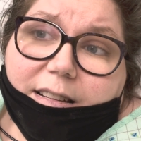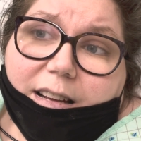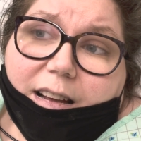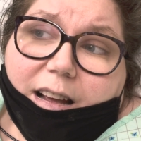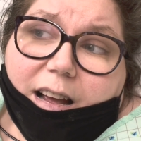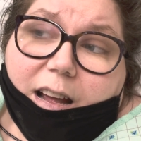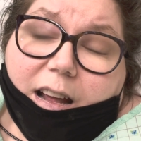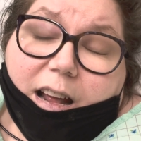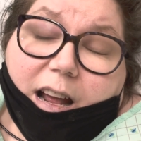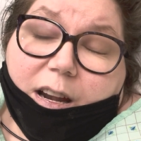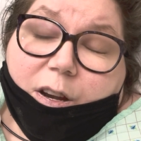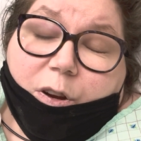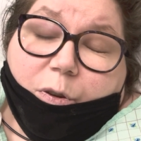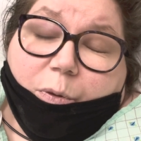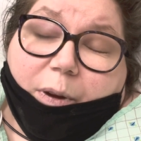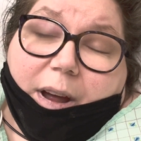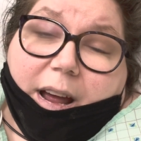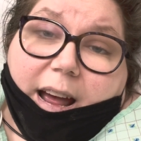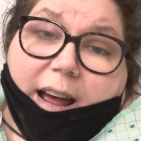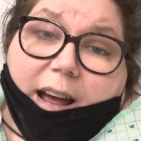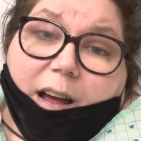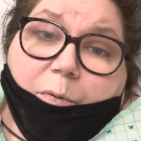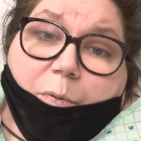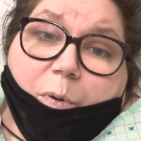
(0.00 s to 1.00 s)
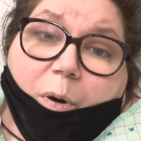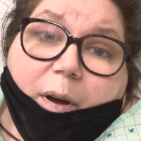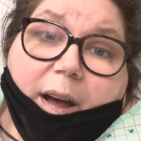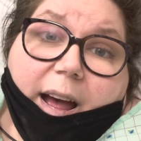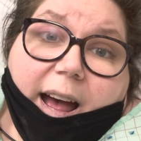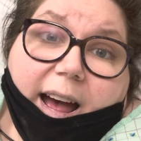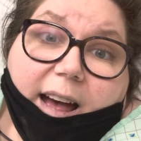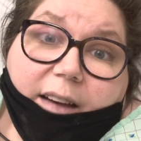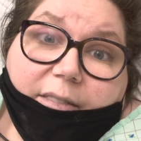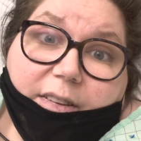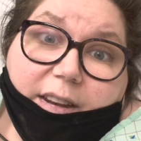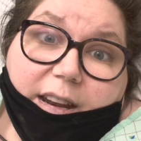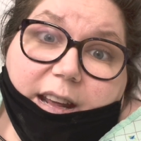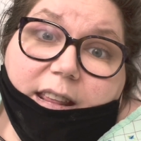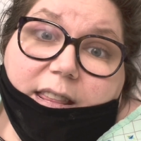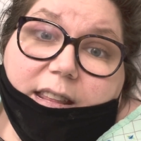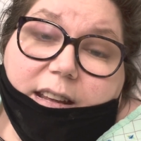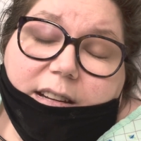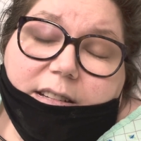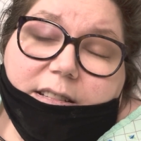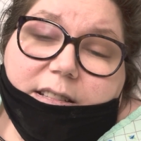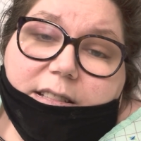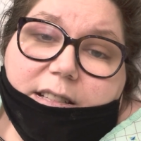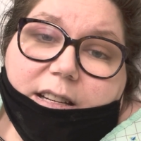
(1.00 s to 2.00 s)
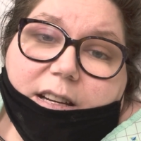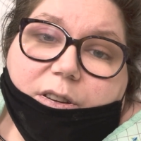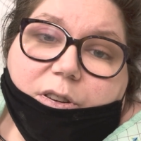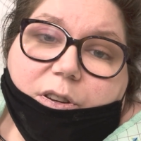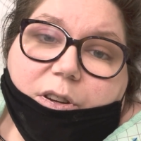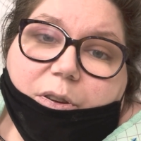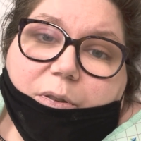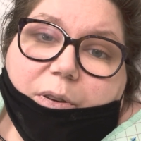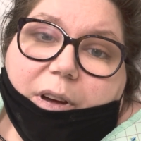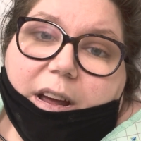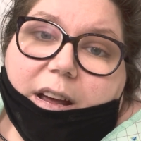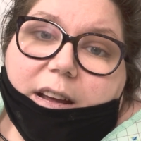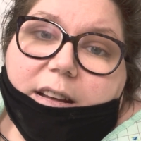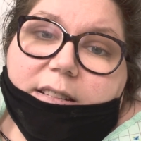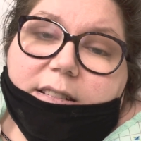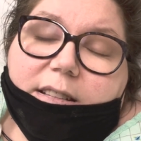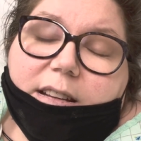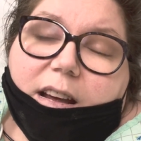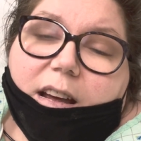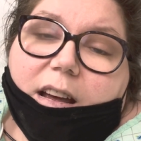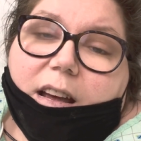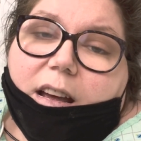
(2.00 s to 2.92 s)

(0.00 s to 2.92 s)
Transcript: I won't have anything to tell you guys